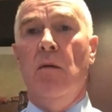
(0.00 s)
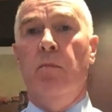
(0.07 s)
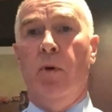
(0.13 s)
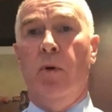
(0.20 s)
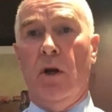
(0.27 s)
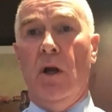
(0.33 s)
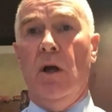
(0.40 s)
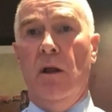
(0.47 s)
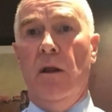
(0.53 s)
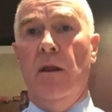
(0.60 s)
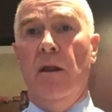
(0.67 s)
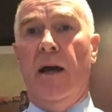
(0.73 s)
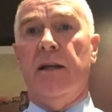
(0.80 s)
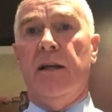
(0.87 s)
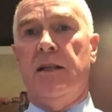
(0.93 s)
but
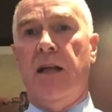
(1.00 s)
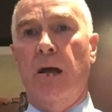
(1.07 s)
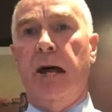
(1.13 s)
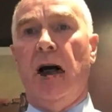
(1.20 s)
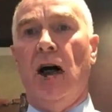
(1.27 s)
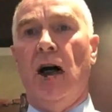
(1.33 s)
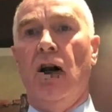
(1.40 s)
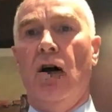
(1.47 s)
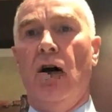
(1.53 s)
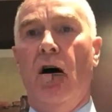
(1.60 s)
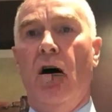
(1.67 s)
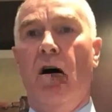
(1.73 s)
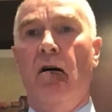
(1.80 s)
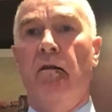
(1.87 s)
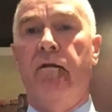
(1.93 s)
that's typical
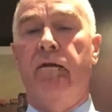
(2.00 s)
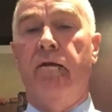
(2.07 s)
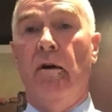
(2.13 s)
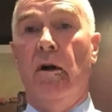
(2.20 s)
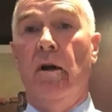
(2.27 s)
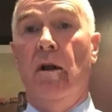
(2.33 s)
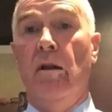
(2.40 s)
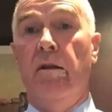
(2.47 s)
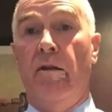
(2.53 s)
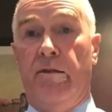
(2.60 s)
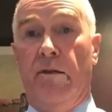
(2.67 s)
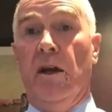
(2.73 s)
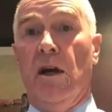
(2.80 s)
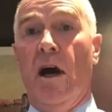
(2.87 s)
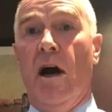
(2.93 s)
of the
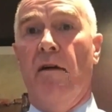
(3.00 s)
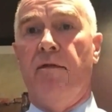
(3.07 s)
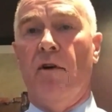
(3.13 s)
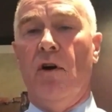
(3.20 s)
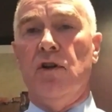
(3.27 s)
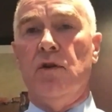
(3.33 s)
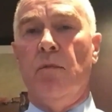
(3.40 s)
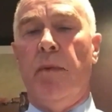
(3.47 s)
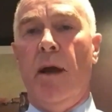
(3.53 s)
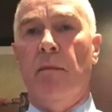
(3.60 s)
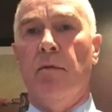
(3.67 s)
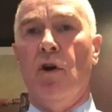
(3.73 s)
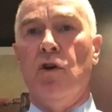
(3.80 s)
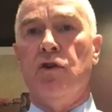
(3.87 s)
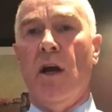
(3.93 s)
3,500
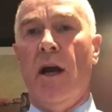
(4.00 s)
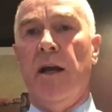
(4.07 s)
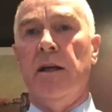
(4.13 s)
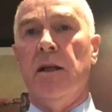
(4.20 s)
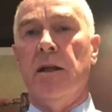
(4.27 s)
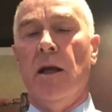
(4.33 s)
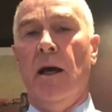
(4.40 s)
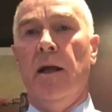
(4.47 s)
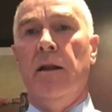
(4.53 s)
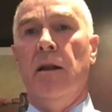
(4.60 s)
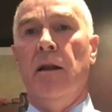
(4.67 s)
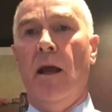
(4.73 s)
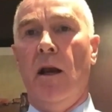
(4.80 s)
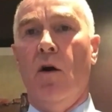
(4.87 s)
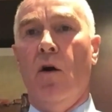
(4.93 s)
people who signed it,
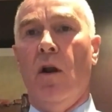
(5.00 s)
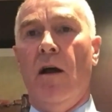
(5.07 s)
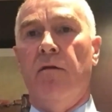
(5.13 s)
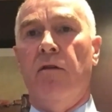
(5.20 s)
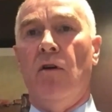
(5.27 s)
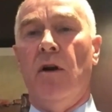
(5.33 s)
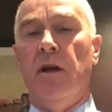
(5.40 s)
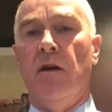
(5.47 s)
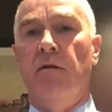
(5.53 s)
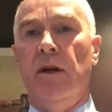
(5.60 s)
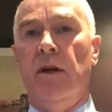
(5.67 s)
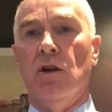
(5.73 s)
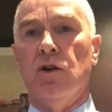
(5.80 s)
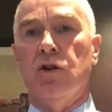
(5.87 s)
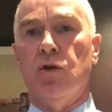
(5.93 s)
and they'll all have their
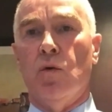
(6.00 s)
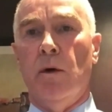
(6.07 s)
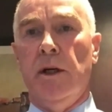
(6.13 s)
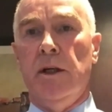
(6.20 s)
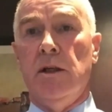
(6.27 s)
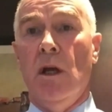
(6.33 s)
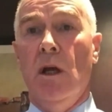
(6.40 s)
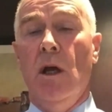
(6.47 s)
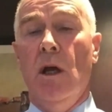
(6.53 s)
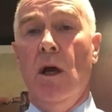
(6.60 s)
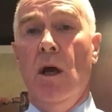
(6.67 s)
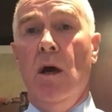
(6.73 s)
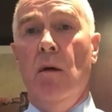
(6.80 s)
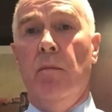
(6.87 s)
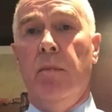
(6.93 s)
individual stories.
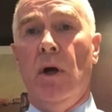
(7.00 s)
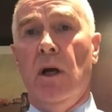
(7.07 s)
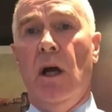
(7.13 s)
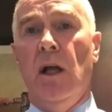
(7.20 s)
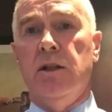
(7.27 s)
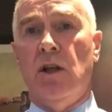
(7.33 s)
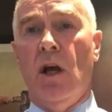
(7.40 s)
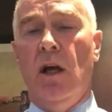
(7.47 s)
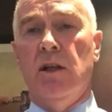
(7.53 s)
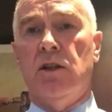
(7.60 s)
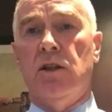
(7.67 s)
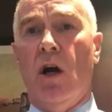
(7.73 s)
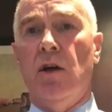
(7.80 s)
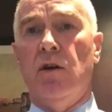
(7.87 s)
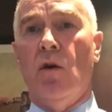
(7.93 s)
Well, I'll
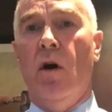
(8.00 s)
start